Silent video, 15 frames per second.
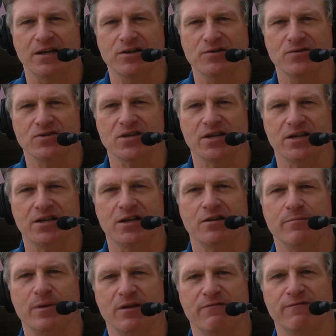and you said it
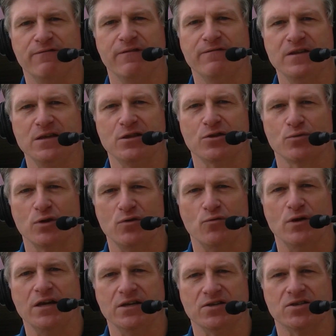had been 53
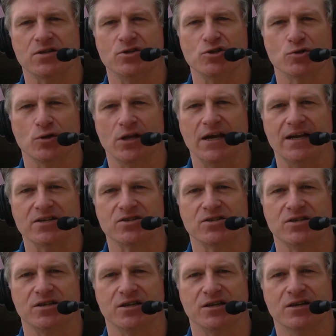weeks since your
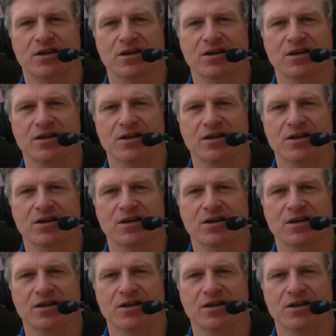last uh,